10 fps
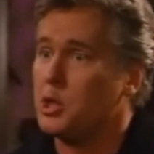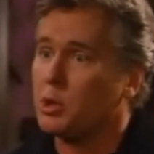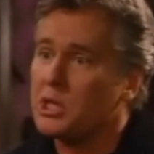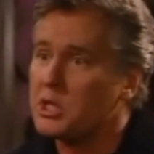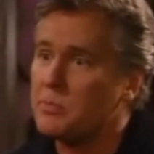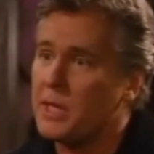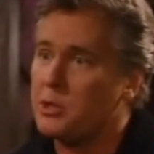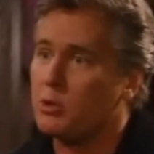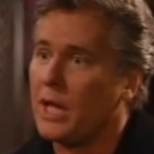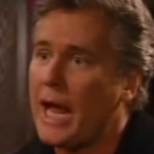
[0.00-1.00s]
you're going to
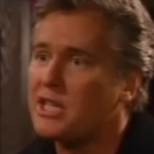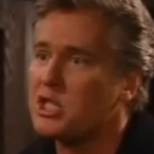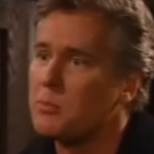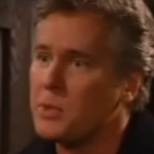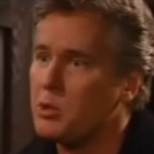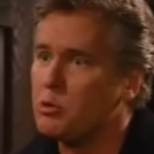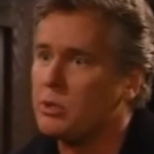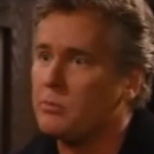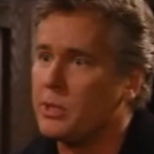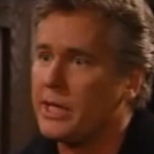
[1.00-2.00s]
spend your last
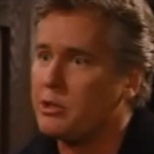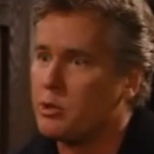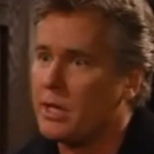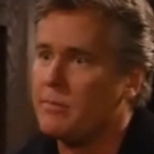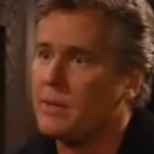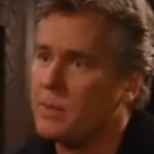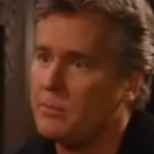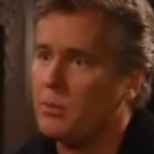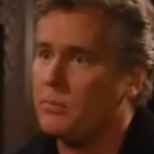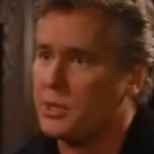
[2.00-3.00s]
putrid breath trying to make
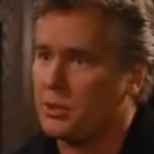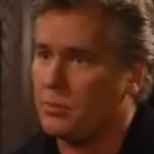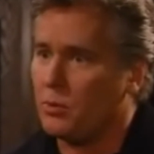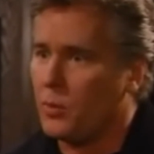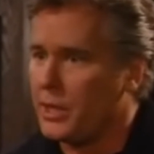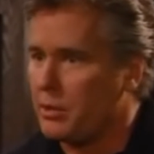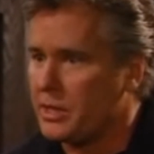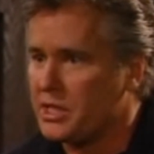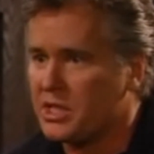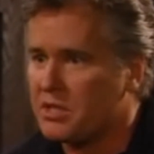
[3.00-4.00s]
people miserable, whether
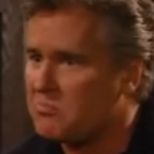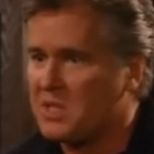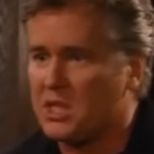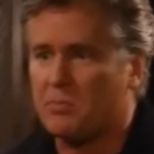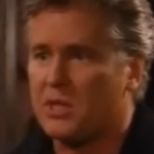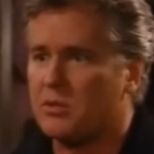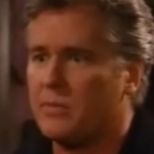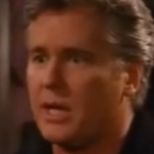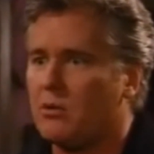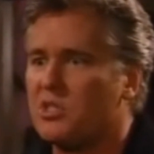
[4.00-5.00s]
it's six months from
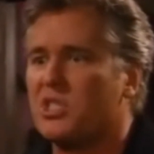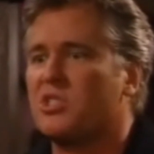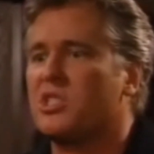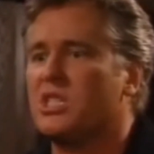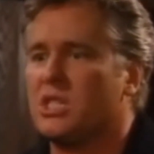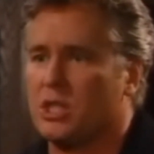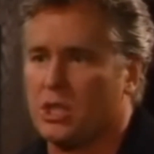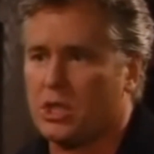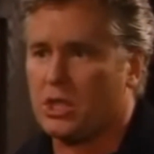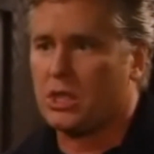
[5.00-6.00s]
now or 60 years.
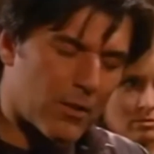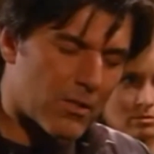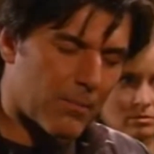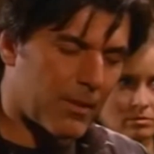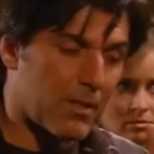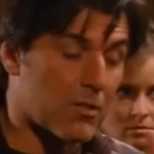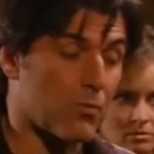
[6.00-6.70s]
All right, you know something? This